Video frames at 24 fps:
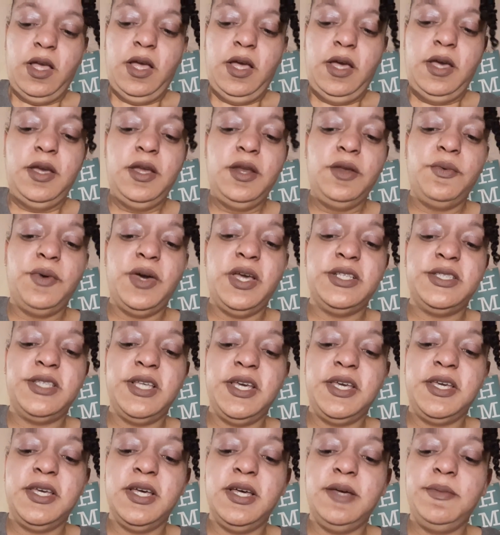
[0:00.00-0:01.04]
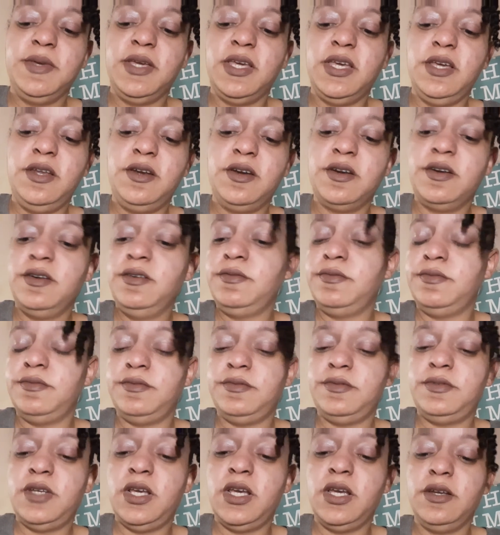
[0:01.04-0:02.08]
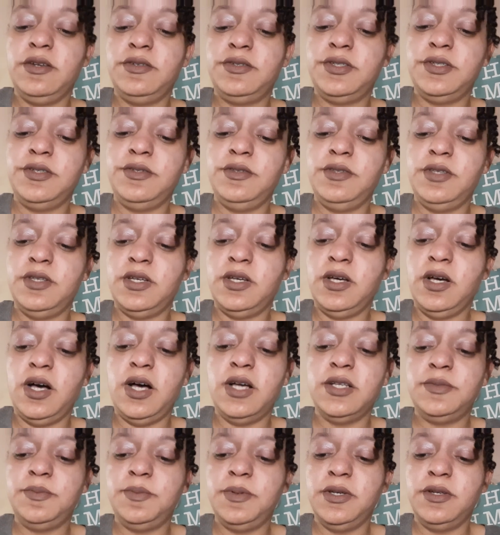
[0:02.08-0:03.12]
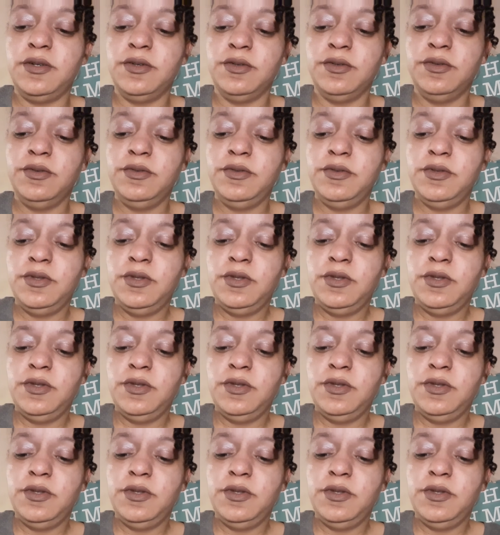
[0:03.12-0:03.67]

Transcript: anyways, they come and get her, take her to the hospital.